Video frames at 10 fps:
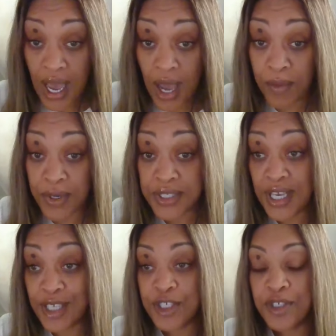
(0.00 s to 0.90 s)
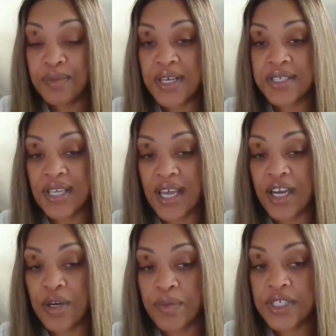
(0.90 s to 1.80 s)
I want to say mm. two months
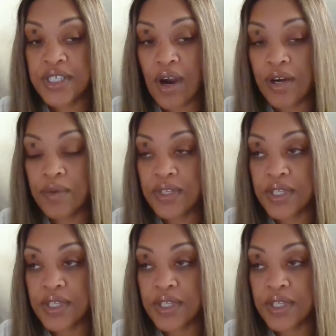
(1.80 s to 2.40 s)
later, we started